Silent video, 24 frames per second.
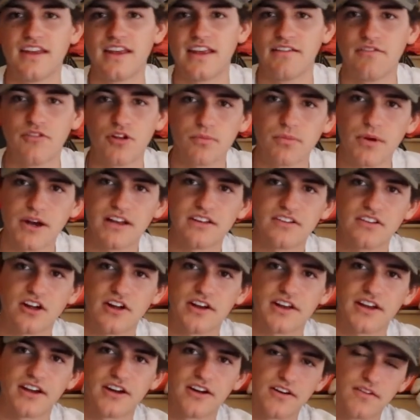Even though Brady's
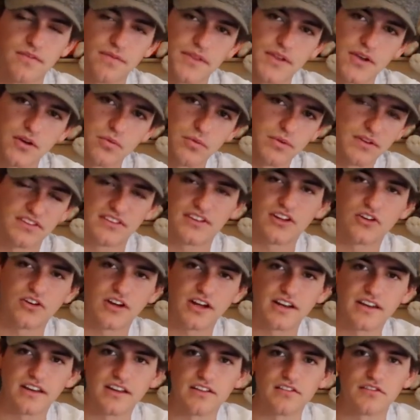not here, we still
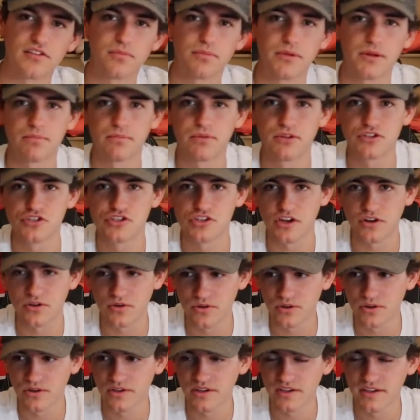got to give the people a show.
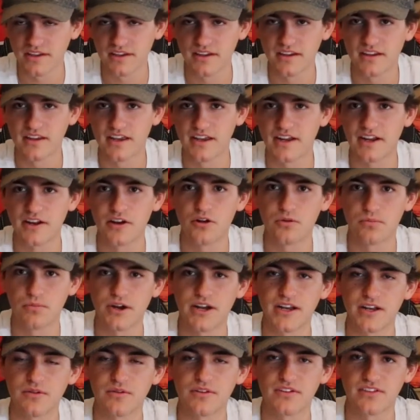And I know
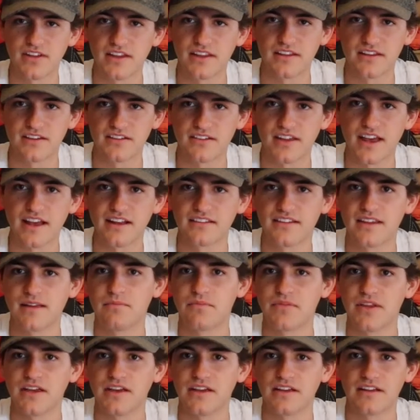Brady would say the exact
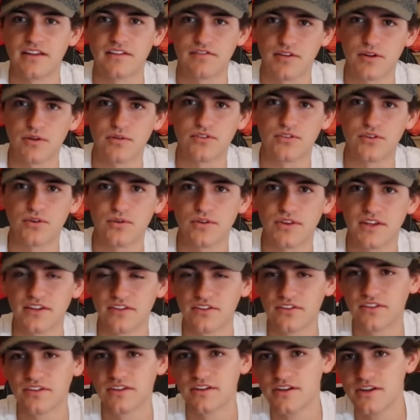same thing if he was doing
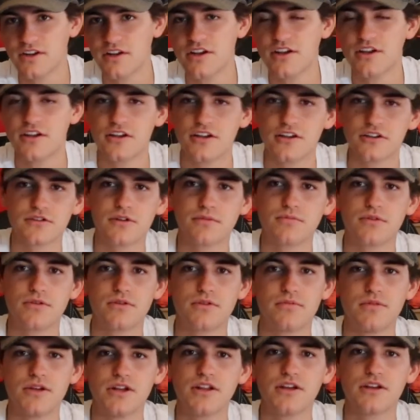this. Except it
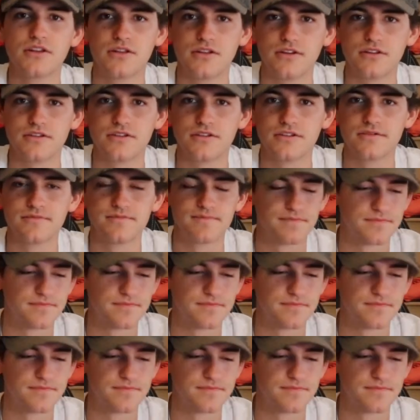would be like this.